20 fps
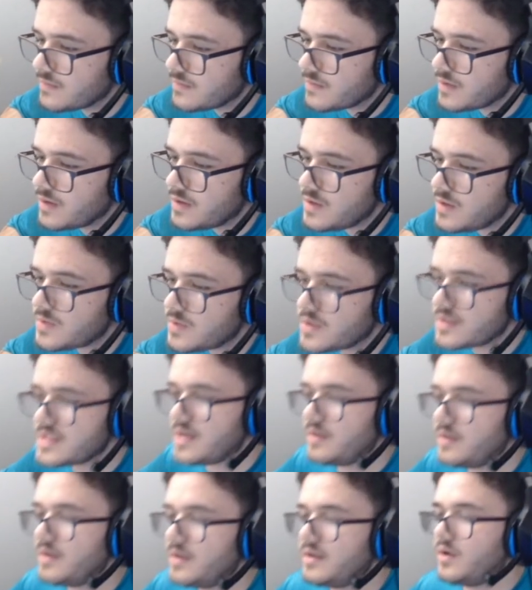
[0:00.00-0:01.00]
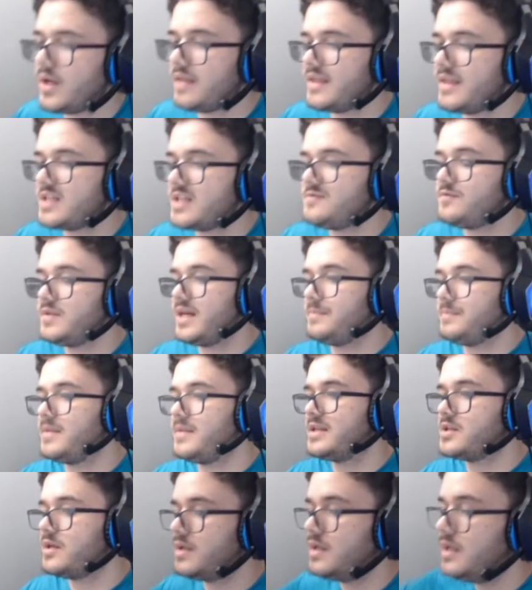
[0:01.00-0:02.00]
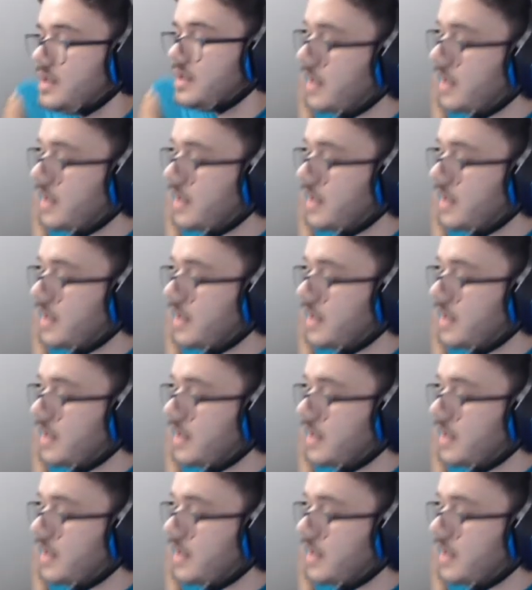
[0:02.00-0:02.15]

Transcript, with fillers: U-turns out. Okay, that's, yep, yeah, that's good.